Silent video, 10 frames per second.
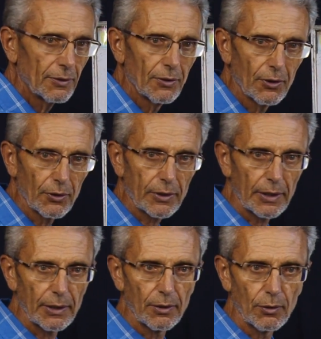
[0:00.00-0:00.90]

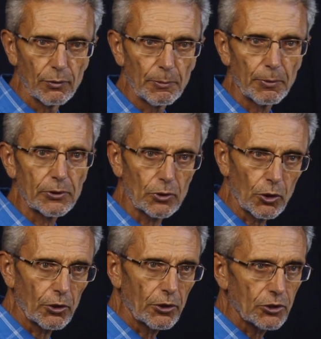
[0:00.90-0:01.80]
Okay, we put
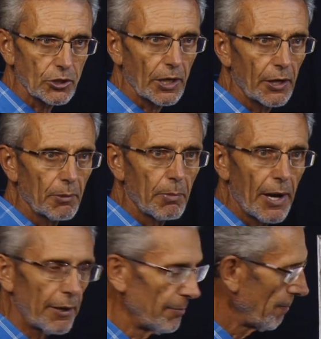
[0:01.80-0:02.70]
coconut shell on the
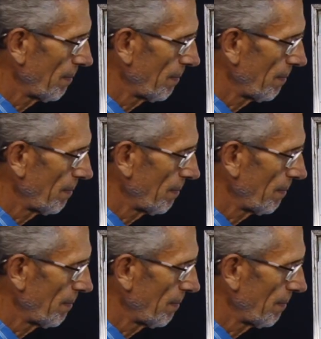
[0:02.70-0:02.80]
bottom,